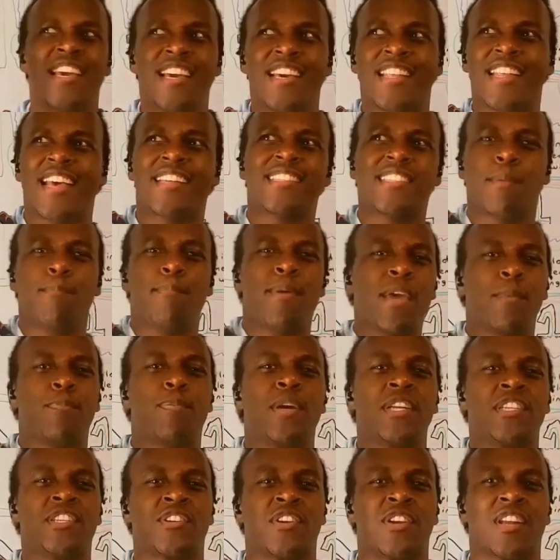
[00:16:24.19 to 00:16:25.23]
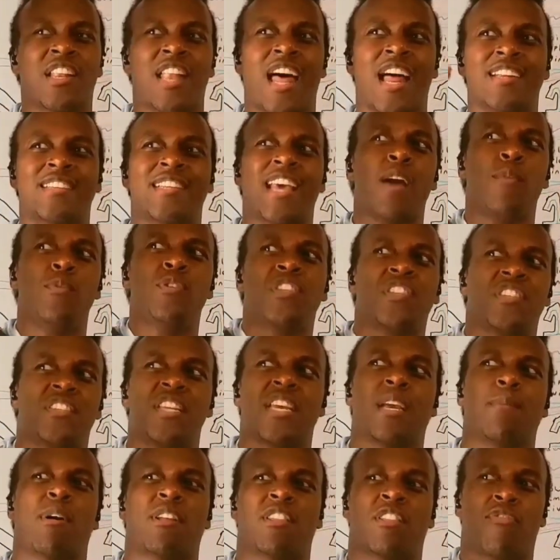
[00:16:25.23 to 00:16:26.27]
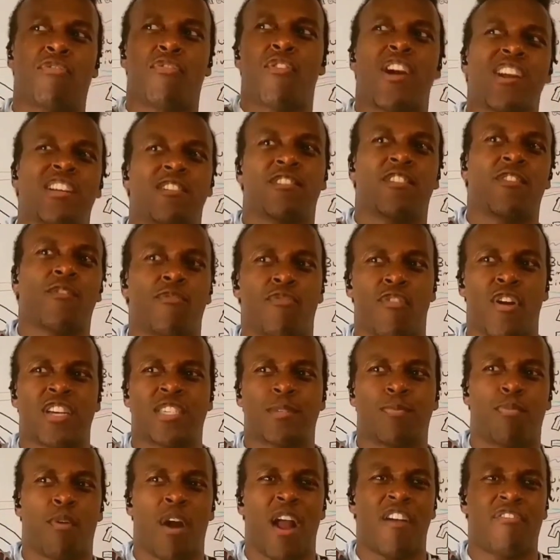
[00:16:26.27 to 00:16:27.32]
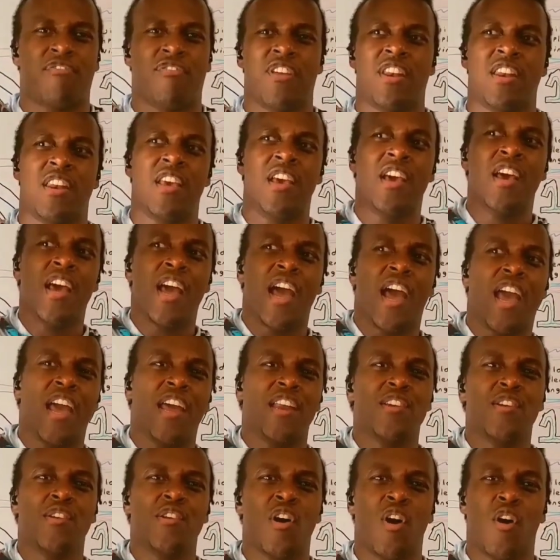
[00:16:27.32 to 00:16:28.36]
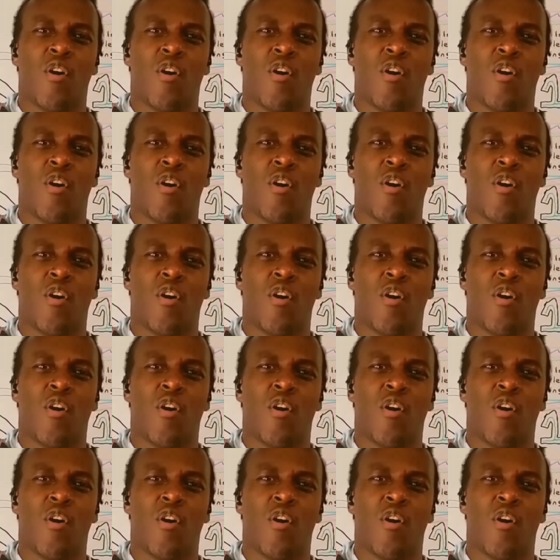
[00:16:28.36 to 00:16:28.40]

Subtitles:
That's the big picture. And a lot of times we just think about the fresh breath and you